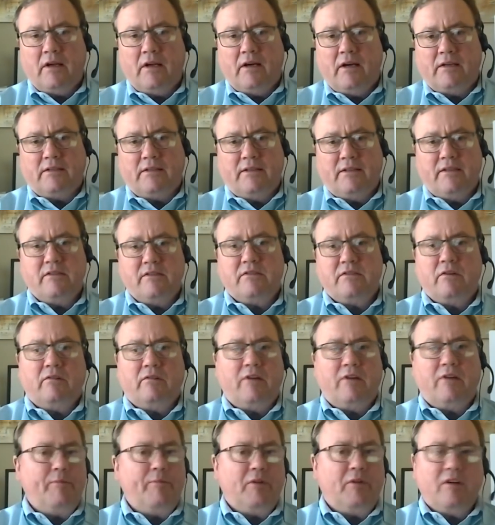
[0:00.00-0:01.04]
did so
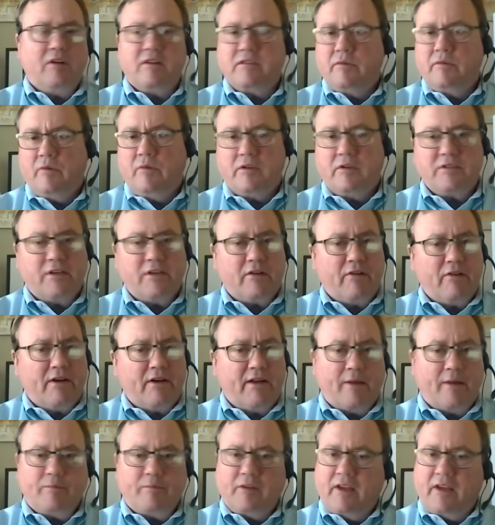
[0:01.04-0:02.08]
not because it wasn't a great
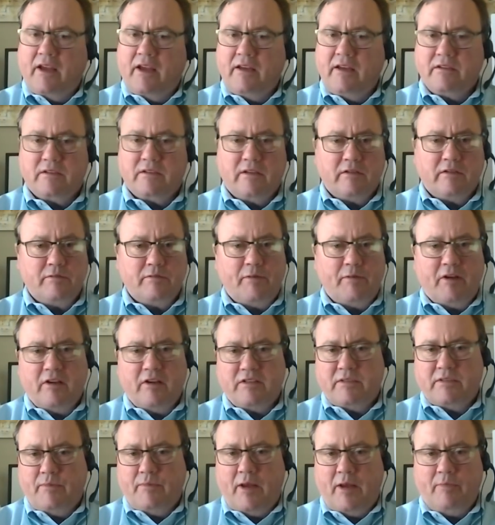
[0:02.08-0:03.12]
application, is
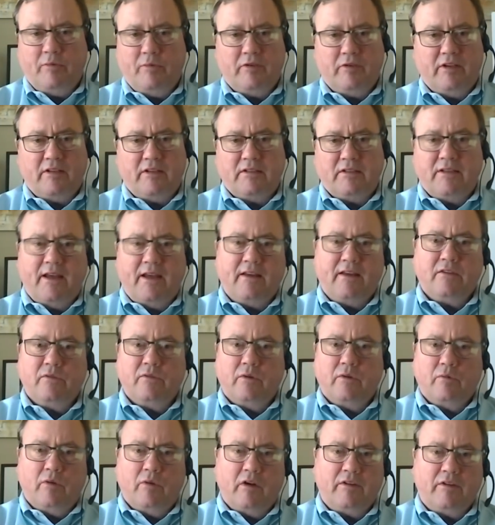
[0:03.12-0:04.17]
because people didn't take to
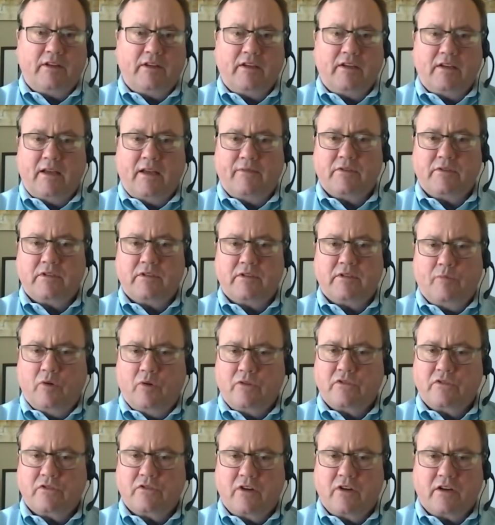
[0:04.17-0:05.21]
it well. They didn't have a
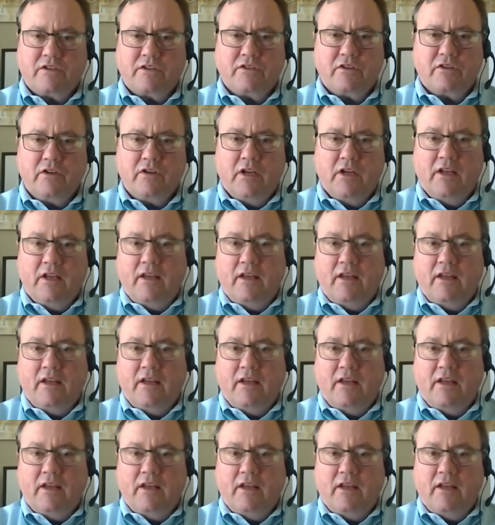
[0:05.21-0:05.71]
support structure.